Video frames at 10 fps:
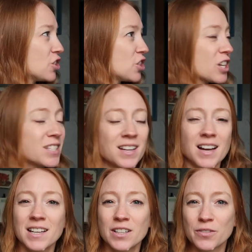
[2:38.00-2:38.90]
just
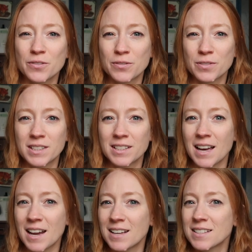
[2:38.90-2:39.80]
kind of
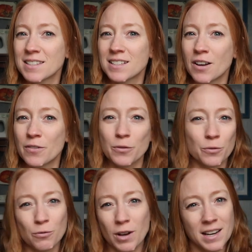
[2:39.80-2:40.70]
getting stuff
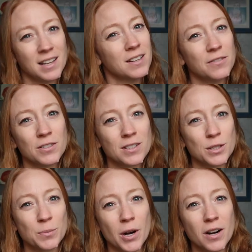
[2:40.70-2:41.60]
ready for
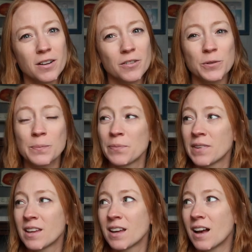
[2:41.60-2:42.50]
tomorrow.
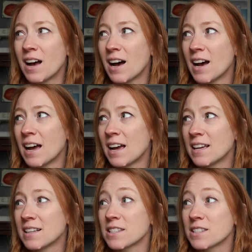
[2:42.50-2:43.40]

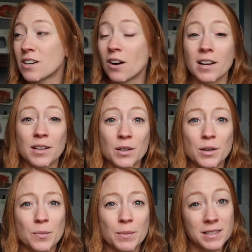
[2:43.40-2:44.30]
I started
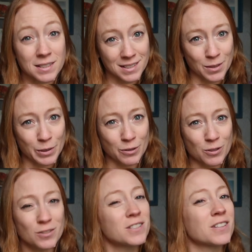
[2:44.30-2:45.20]
my cinnamon
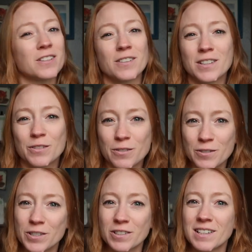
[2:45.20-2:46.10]
rolls, so they're in the
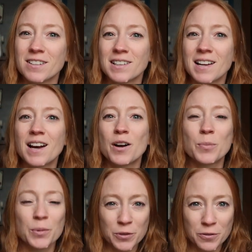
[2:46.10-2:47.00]
refrigerator
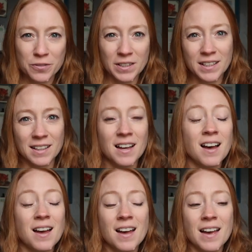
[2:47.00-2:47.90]
now, proofing,
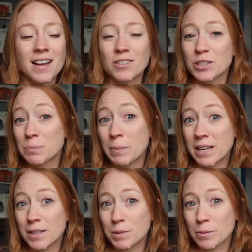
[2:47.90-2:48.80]
and I'll just
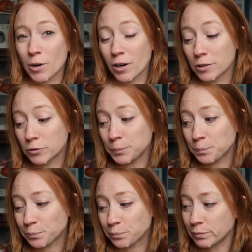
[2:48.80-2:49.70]
bake them tomorrow.
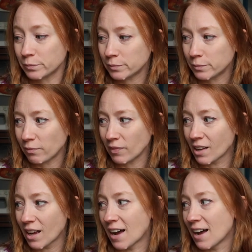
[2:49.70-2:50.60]

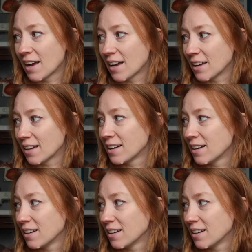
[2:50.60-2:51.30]
I,